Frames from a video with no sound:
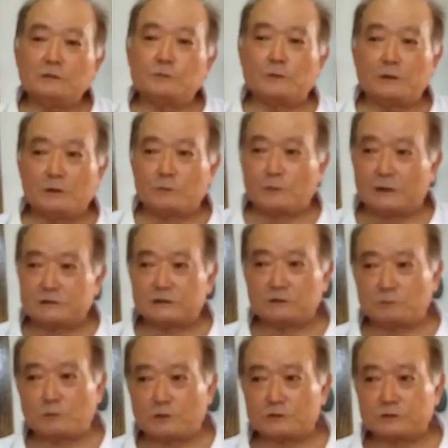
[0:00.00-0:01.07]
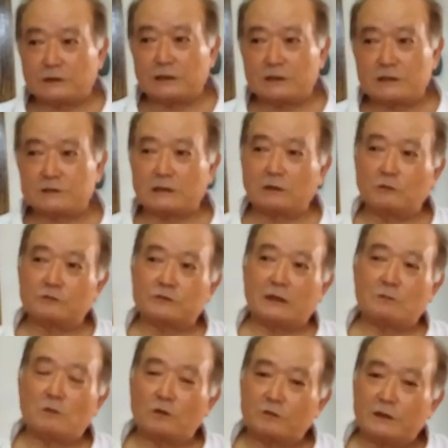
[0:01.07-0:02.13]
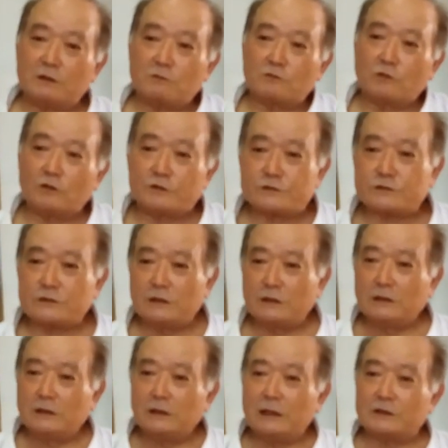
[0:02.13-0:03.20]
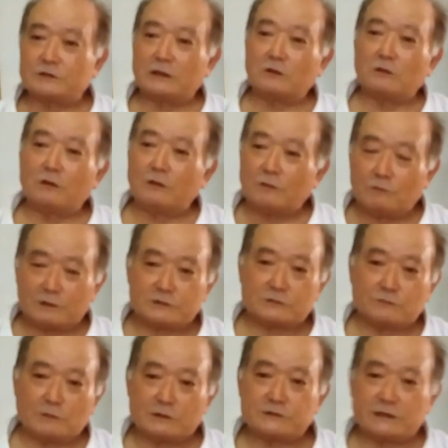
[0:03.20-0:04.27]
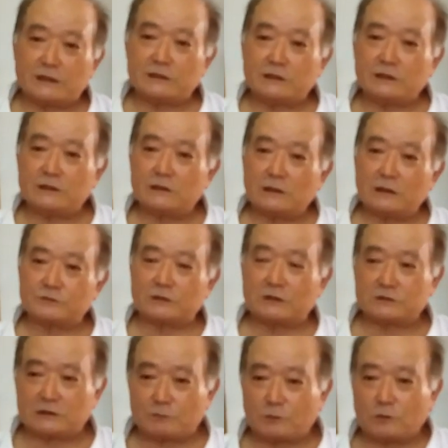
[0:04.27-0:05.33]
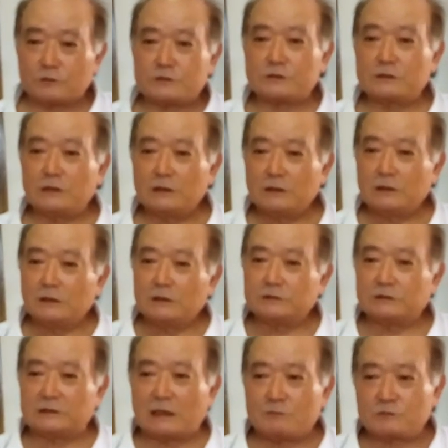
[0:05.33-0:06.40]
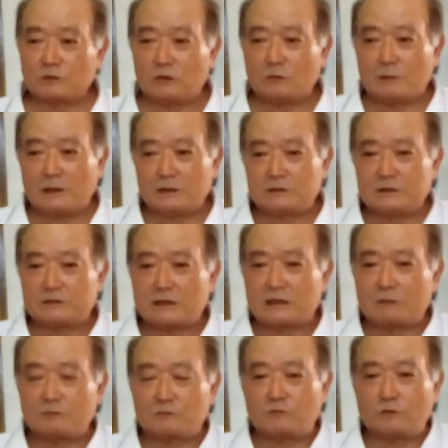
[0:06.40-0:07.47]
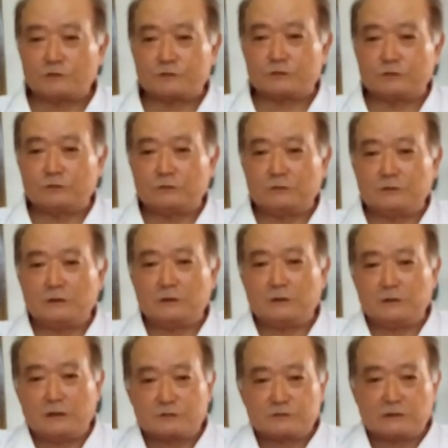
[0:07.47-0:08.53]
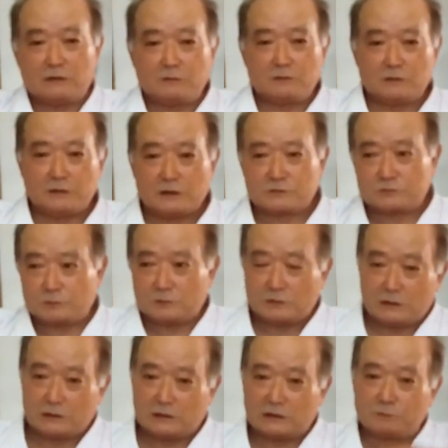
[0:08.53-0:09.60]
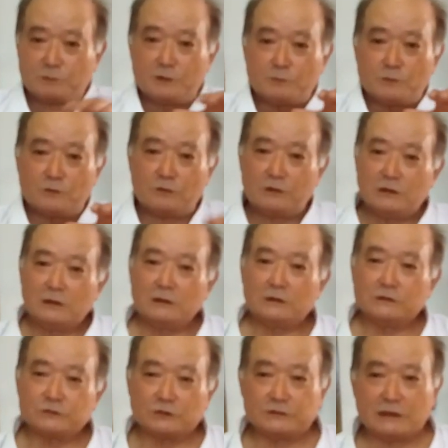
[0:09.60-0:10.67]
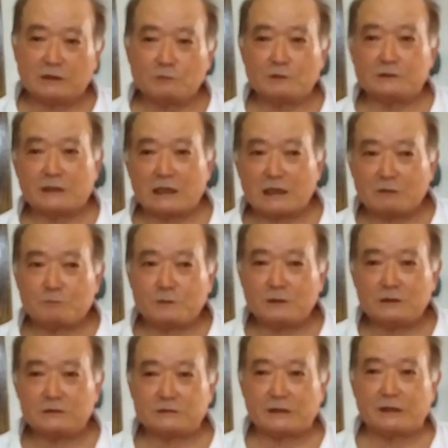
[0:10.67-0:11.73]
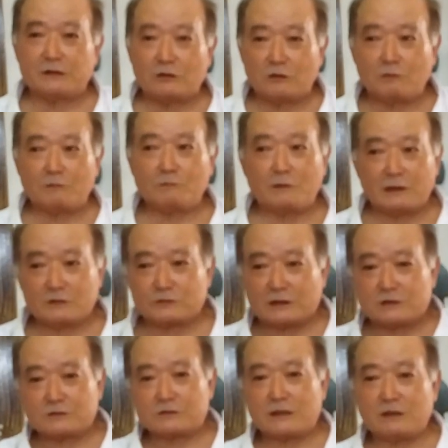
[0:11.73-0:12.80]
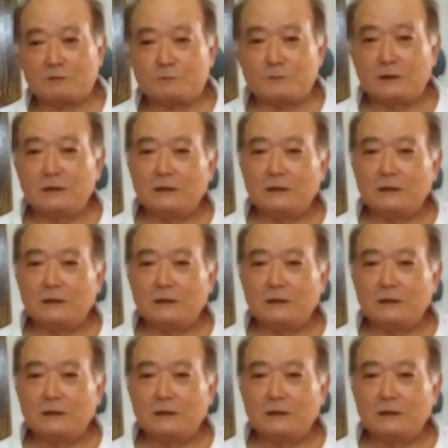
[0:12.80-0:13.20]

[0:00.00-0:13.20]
If I see the person like this, I go try to go real close. I try to go what they need. I try to support. So times go by, they come close to next other people. So when they're happy, they know what I try to help.